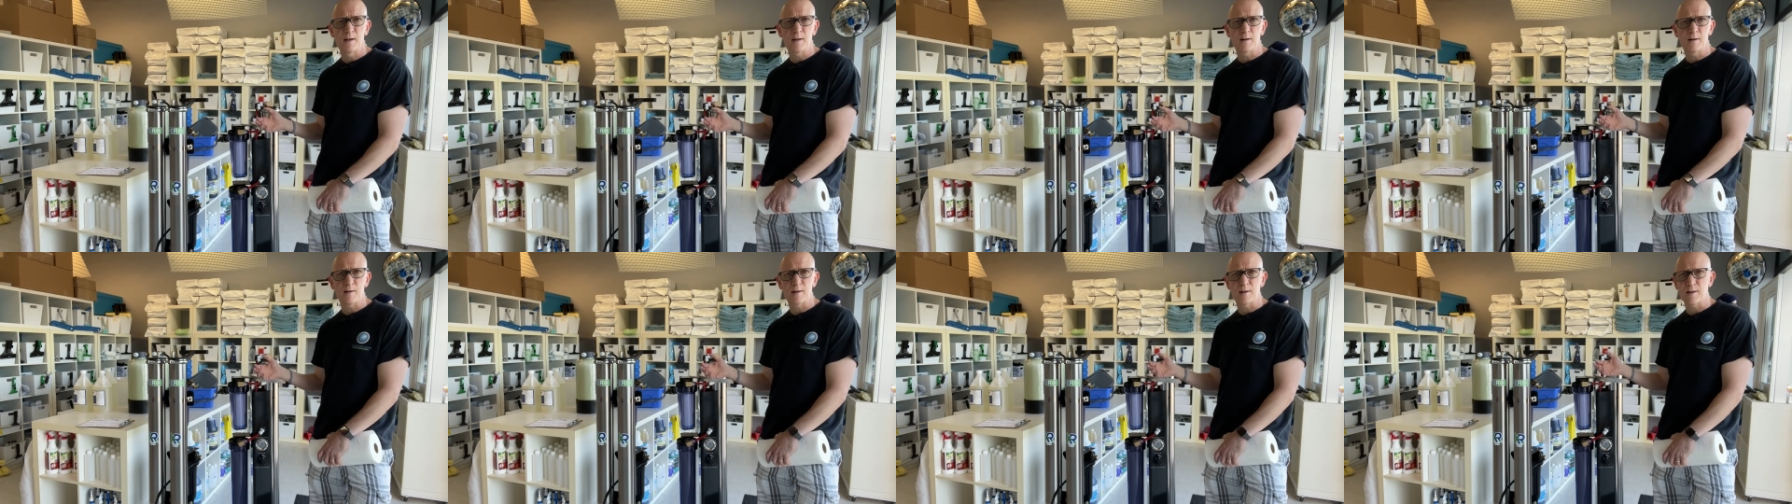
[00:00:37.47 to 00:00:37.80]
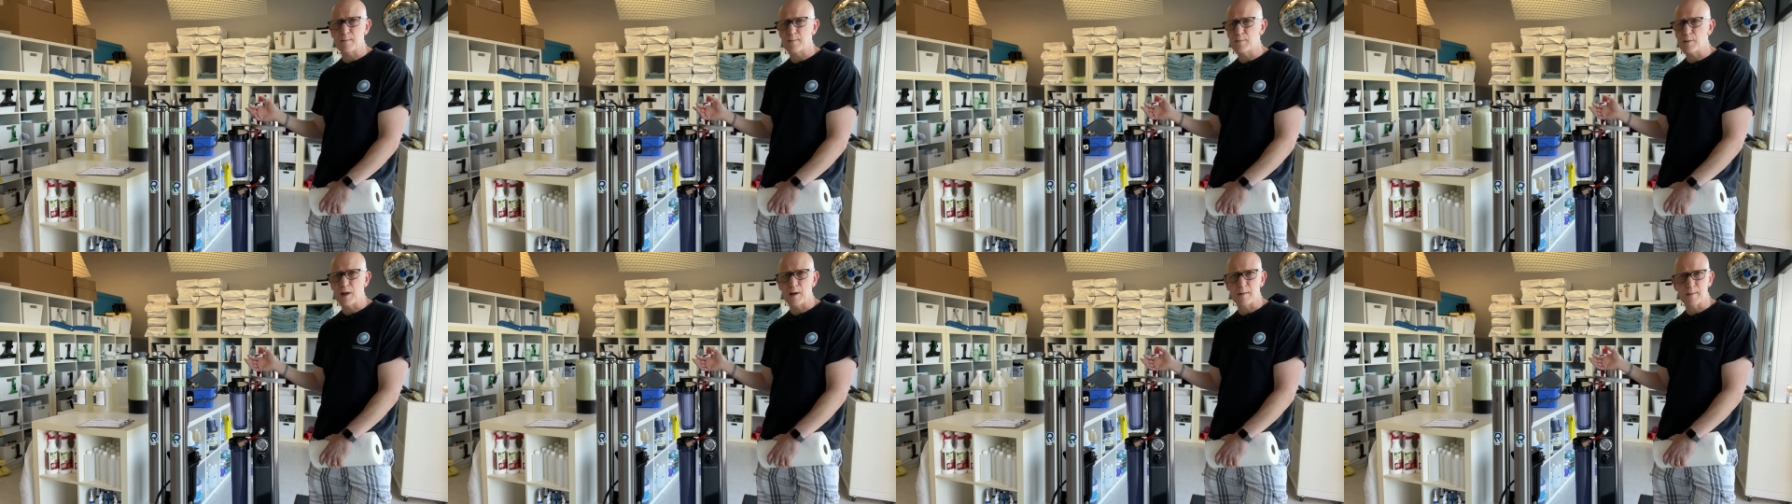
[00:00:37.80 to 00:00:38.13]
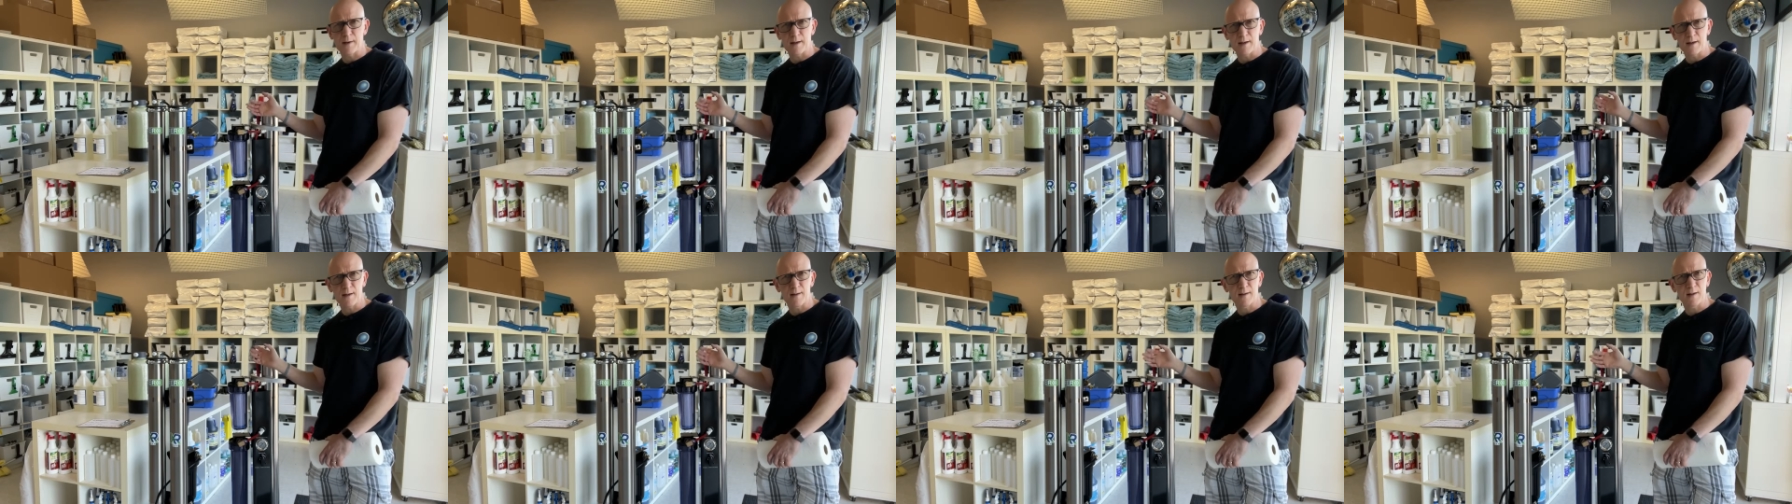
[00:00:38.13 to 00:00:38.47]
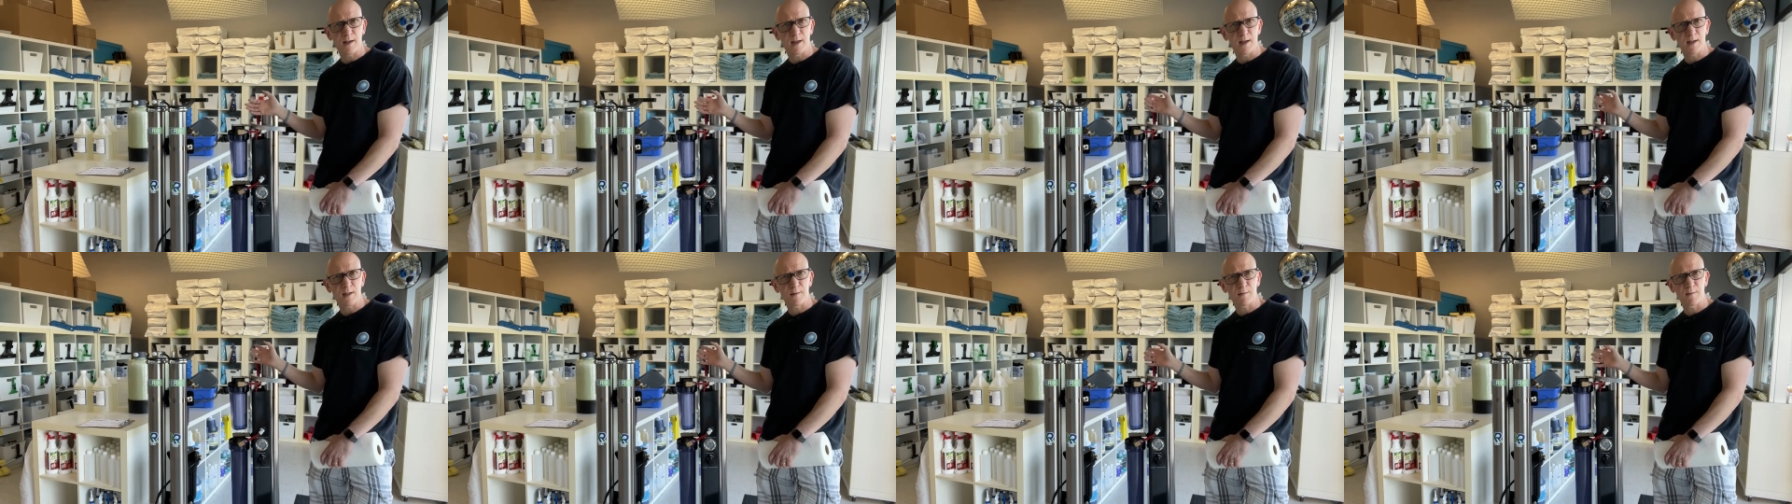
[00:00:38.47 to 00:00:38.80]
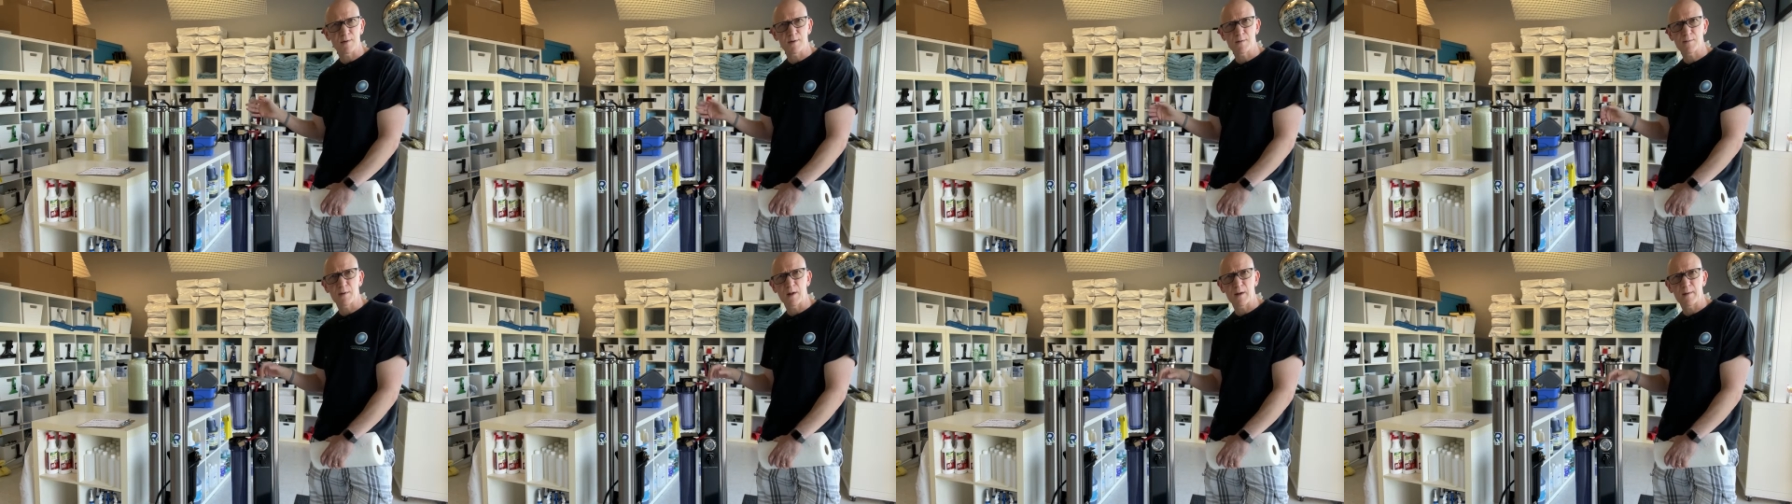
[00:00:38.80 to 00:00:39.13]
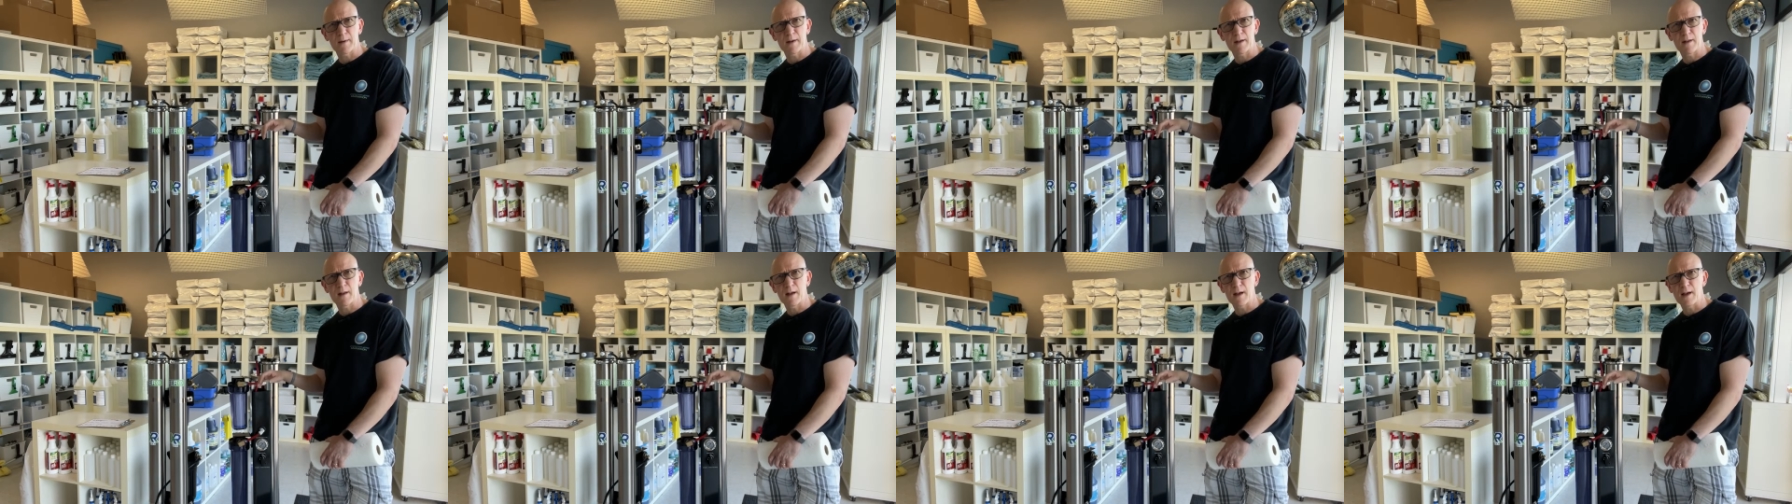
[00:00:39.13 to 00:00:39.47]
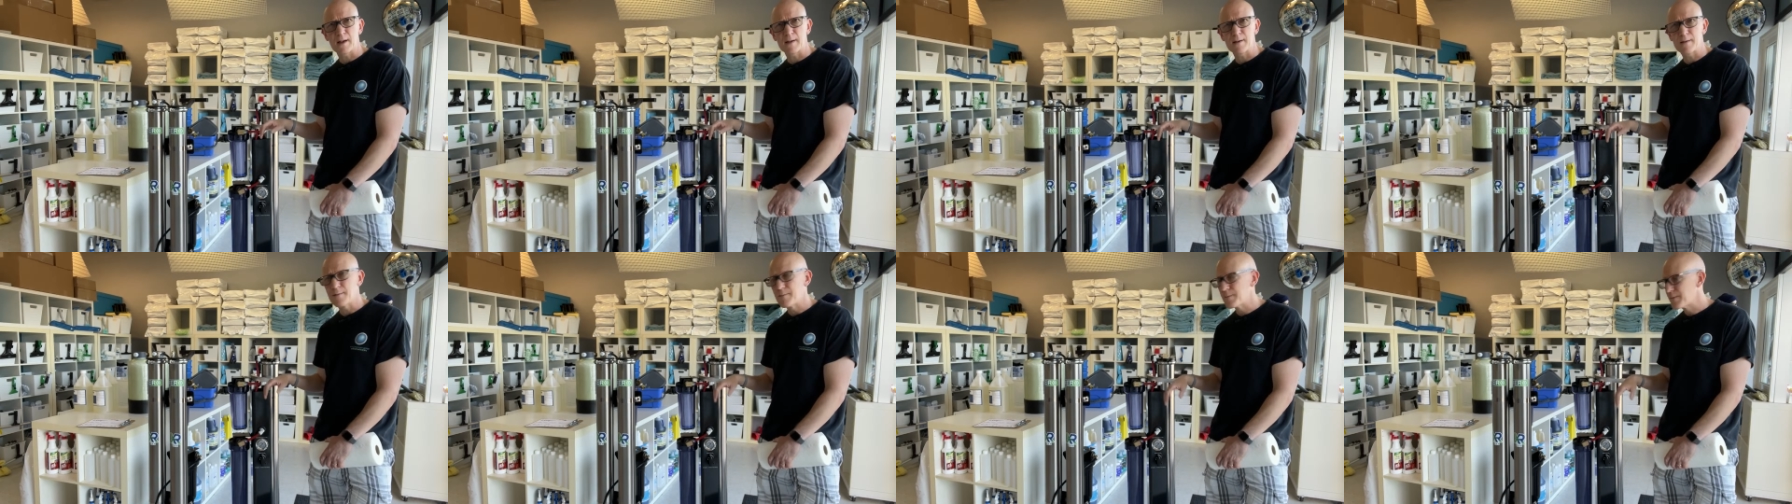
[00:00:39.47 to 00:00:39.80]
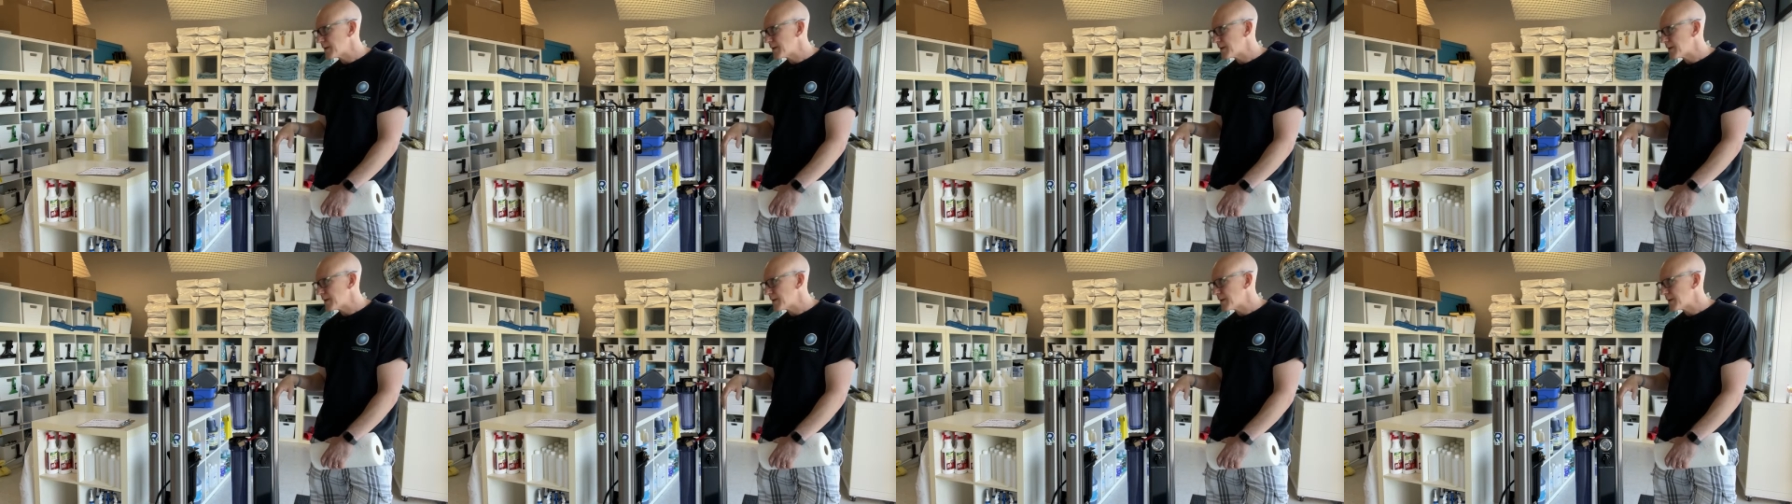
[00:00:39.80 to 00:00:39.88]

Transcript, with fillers: or in the plumbing, the customer's plumbing line.